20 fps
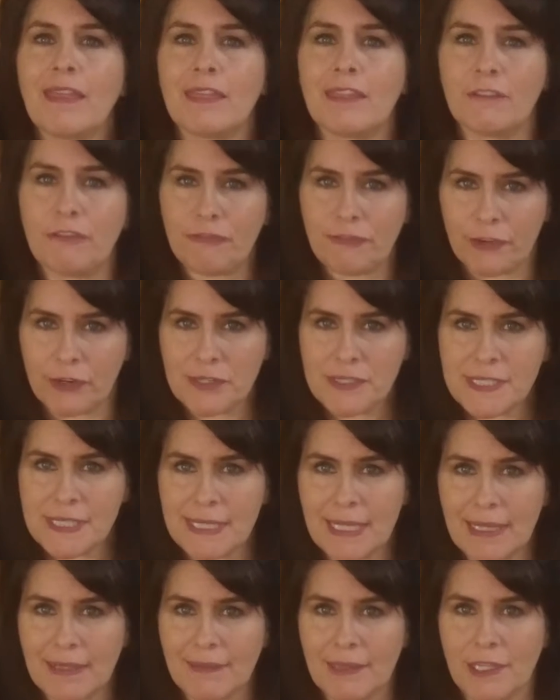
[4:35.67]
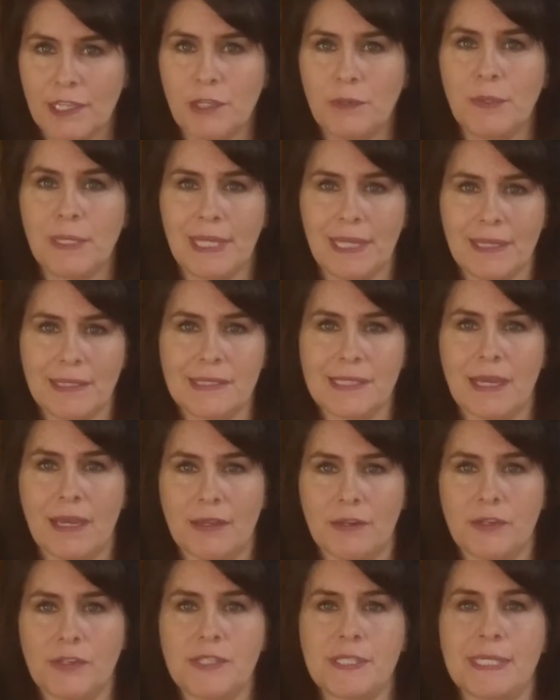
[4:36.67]
The first thing that you need to
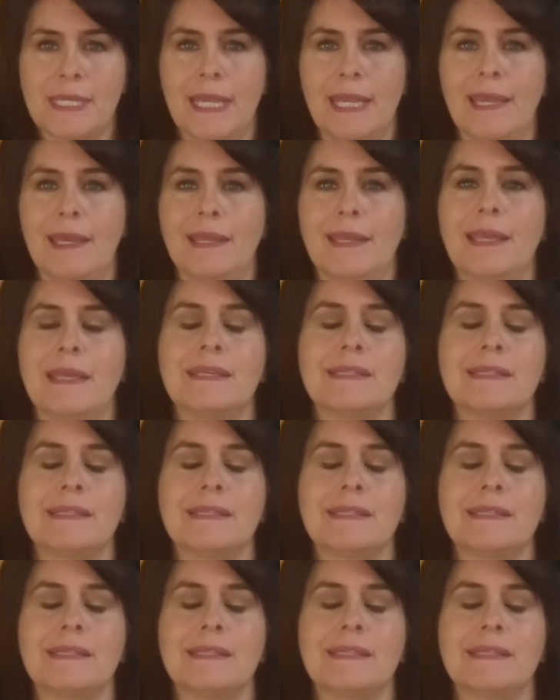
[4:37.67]
understand